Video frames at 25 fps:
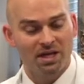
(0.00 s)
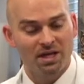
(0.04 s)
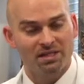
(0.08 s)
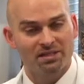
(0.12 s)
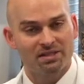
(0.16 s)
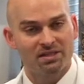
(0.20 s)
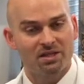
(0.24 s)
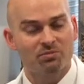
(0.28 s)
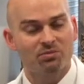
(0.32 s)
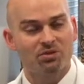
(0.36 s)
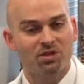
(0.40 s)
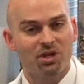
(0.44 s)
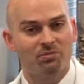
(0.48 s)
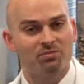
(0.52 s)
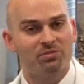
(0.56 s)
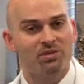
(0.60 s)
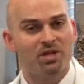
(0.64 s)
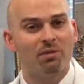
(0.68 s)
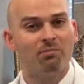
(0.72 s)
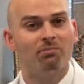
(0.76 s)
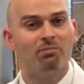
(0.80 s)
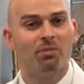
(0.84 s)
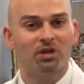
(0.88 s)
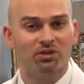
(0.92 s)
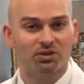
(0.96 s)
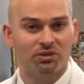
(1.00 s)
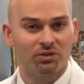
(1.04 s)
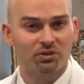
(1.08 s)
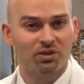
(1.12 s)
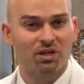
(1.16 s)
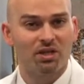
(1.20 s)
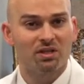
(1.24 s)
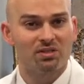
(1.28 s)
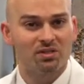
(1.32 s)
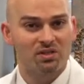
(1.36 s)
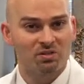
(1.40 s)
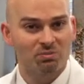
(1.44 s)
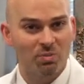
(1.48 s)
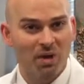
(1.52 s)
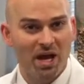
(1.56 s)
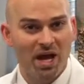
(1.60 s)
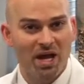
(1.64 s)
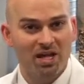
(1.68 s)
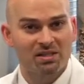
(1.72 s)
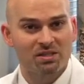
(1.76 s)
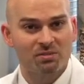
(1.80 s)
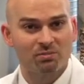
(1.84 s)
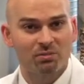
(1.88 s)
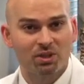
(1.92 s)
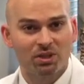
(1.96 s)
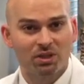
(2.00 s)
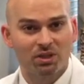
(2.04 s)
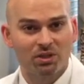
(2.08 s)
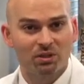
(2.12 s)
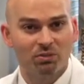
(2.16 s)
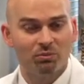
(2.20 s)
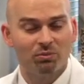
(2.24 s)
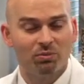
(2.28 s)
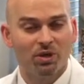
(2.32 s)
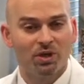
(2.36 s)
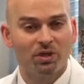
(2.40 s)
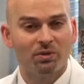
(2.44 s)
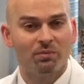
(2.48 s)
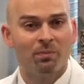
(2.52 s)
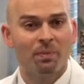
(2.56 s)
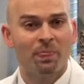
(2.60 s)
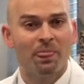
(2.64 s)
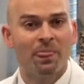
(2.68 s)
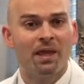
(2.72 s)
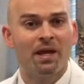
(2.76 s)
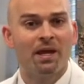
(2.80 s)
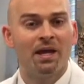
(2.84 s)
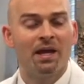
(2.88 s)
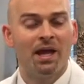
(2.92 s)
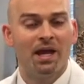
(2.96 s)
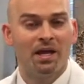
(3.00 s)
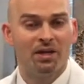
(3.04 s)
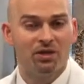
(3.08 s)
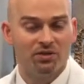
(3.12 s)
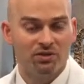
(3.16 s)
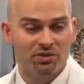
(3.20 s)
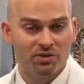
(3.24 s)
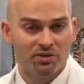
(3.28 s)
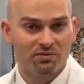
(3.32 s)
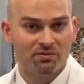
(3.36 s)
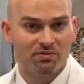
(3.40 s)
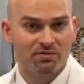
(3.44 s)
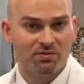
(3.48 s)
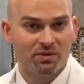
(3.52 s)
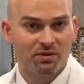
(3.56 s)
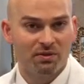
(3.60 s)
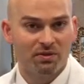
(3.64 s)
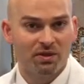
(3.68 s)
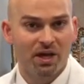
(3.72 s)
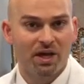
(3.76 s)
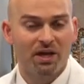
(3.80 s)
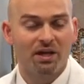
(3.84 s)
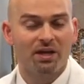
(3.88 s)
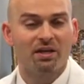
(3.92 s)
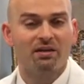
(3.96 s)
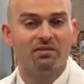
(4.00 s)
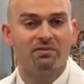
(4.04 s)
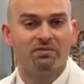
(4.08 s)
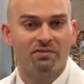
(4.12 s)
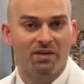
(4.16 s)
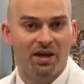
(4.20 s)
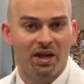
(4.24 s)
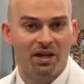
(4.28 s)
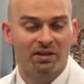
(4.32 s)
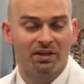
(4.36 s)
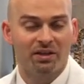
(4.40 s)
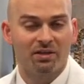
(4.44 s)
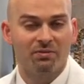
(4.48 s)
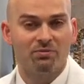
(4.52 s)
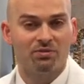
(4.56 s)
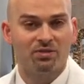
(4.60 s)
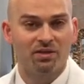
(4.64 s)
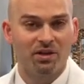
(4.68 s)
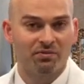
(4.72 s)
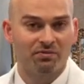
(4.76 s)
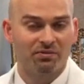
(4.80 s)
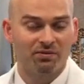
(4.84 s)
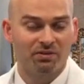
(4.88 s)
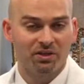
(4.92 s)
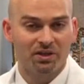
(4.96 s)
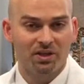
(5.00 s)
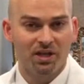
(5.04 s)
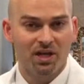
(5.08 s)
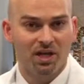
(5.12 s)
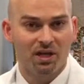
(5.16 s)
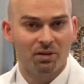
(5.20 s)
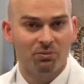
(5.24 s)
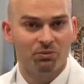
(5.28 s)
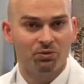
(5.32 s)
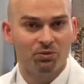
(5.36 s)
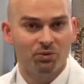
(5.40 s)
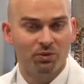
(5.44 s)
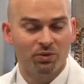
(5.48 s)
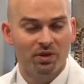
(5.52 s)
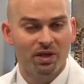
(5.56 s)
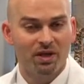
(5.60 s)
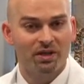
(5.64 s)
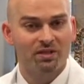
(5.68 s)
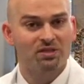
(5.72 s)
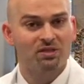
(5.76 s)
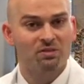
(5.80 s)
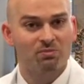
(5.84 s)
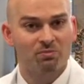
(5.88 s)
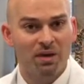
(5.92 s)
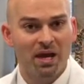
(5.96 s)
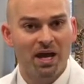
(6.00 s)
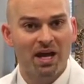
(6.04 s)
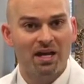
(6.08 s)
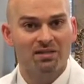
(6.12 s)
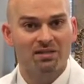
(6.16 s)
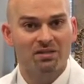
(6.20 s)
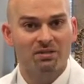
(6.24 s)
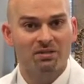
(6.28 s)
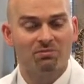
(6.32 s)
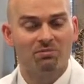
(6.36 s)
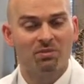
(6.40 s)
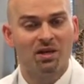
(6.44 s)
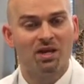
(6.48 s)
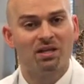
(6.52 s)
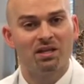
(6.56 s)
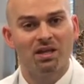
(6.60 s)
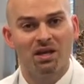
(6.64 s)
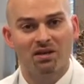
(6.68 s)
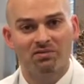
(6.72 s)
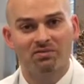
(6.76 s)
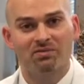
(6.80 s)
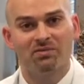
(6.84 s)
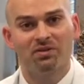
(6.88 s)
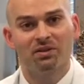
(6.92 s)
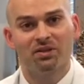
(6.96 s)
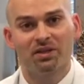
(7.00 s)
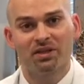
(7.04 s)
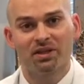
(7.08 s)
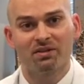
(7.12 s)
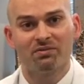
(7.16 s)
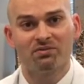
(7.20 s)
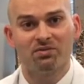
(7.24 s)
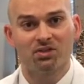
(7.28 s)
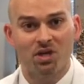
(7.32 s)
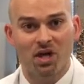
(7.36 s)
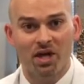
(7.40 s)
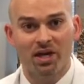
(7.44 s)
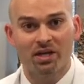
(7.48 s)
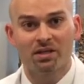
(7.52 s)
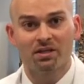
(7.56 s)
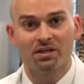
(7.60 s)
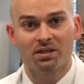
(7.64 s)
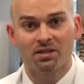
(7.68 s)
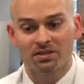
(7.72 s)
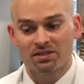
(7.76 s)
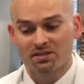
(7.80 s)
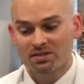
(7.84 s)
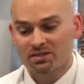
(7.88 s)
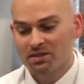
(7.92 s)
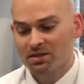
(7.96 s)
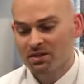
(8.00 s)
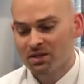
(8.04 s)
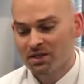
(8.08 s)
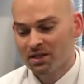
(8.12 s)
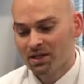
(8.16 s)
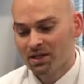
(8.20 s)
and sometimes that muscle can spasm a little bit and you can feel that, and Valium definitely helps with that spasm and that feeling of tightness.